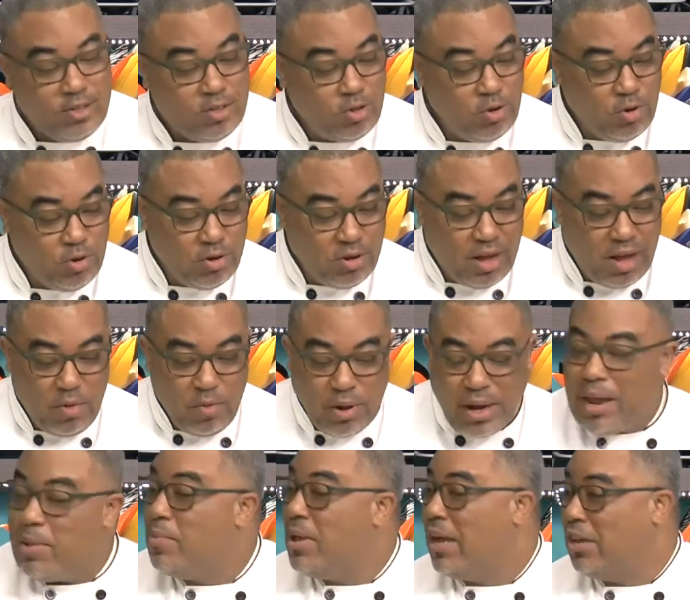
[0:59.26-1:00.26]
So
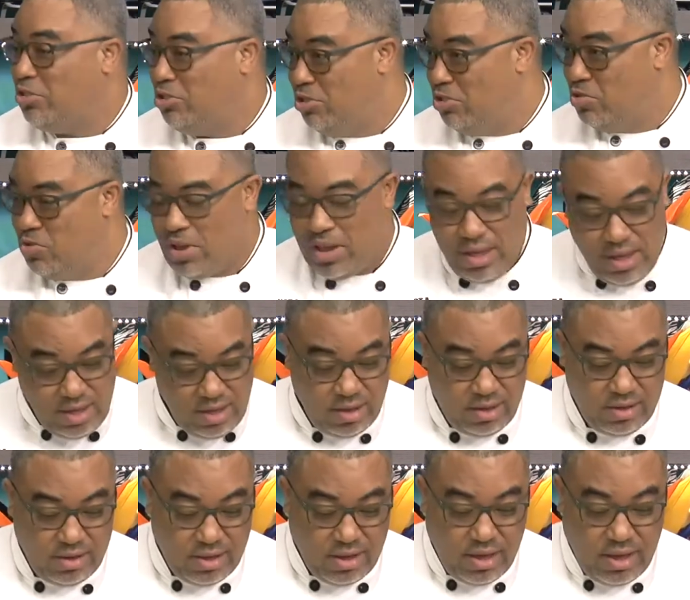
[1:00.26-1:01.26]
what I'm actually doing here
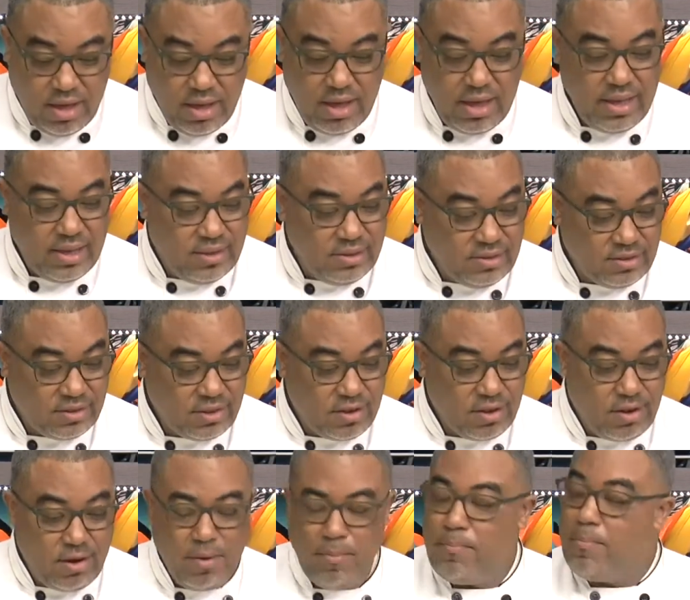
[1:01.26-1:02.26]
is
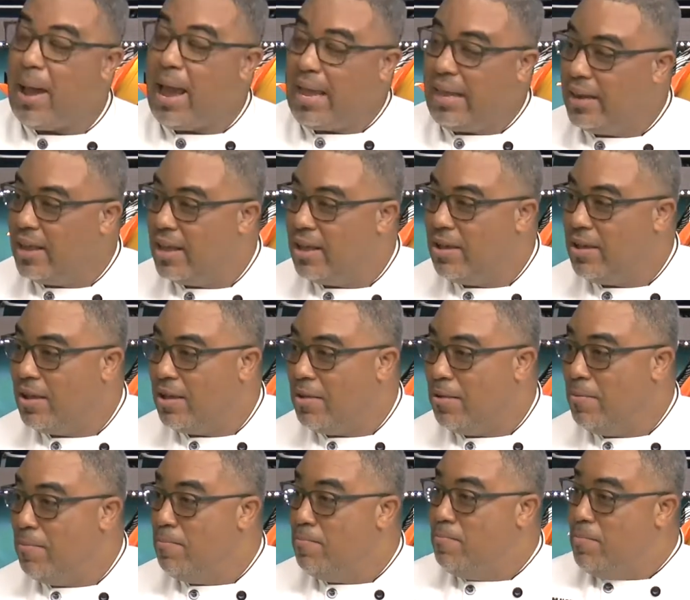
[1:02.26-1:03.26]
combining
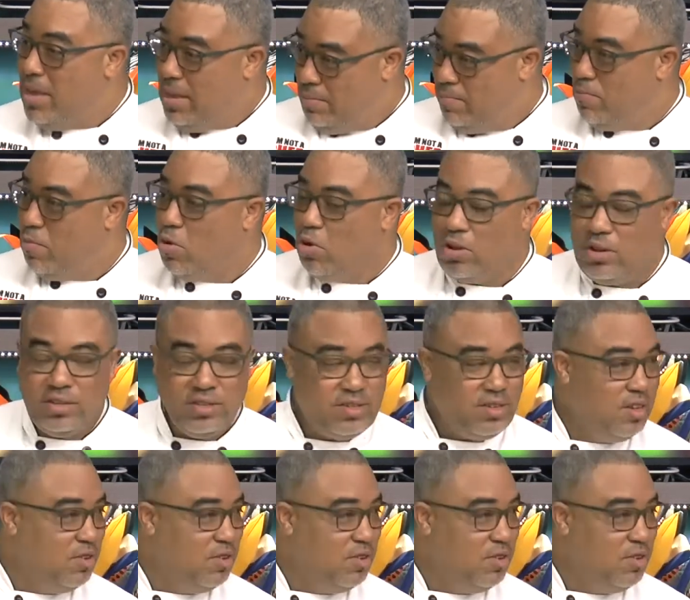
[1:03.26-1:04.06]
meatballs,